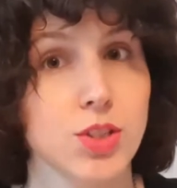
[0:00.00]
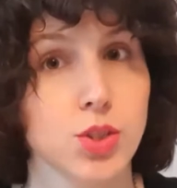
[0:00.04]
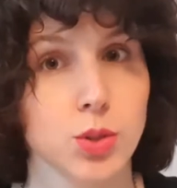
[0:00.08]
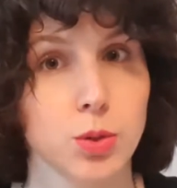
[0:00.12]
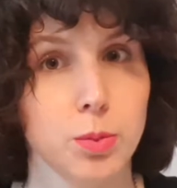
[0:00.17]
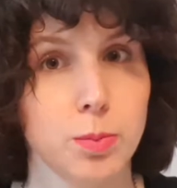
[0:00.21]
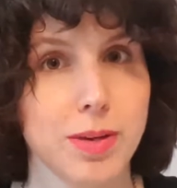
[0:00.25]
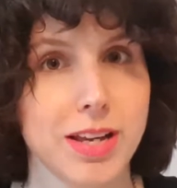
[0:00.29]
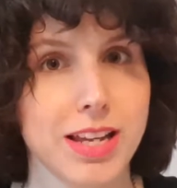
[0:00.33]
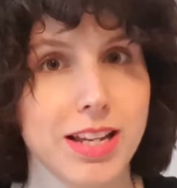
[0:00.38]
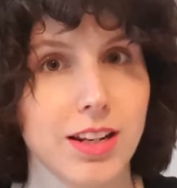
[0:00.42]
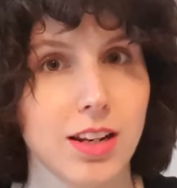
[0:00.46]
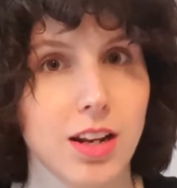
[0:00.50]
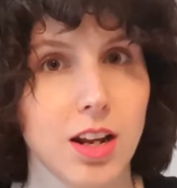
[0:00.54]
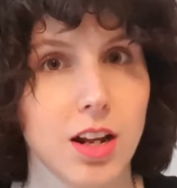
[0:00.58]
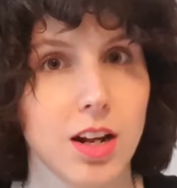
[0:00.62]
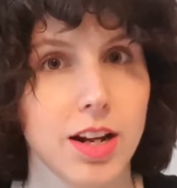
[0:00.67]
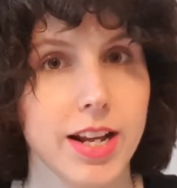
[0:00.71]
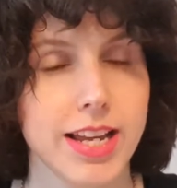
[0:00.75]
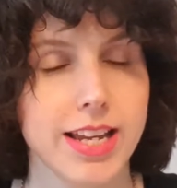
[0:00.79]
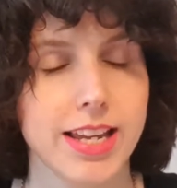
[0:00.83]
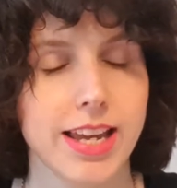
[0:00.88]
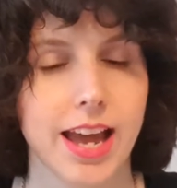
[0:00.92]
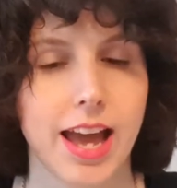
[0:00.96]
a little
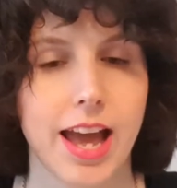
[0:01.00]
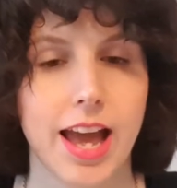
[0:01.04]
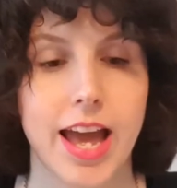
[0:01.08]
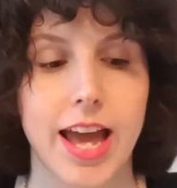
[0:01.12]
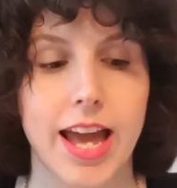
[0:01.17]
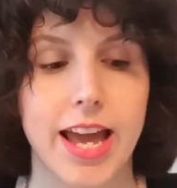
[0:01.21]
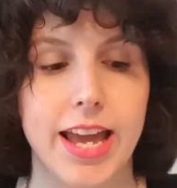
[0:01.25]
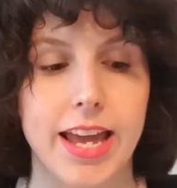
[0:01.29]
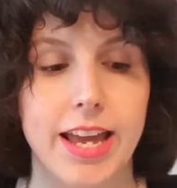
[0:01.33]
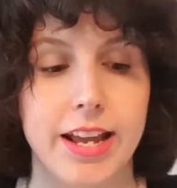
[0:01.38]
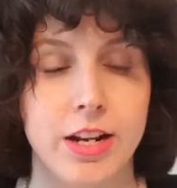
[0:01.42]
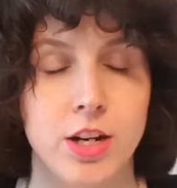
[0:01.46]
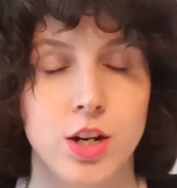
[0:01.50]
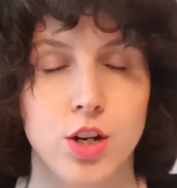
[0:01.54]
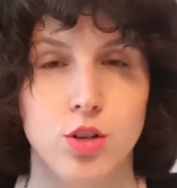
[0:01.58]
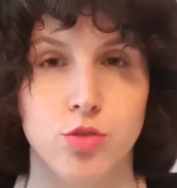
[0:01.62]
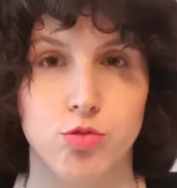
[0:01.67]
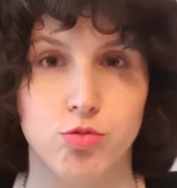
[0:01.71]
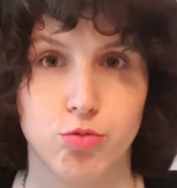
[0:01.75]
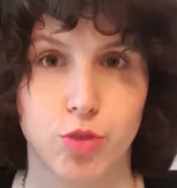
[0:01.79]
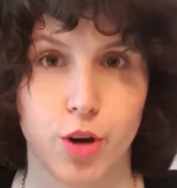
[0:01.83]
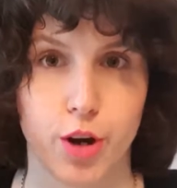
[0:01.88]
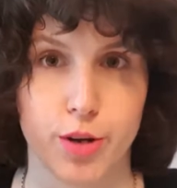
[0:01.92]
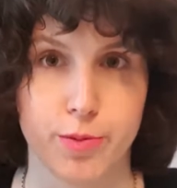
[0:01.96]
bit like
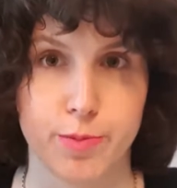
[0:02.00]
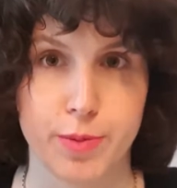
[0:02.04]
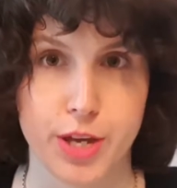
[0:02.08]
a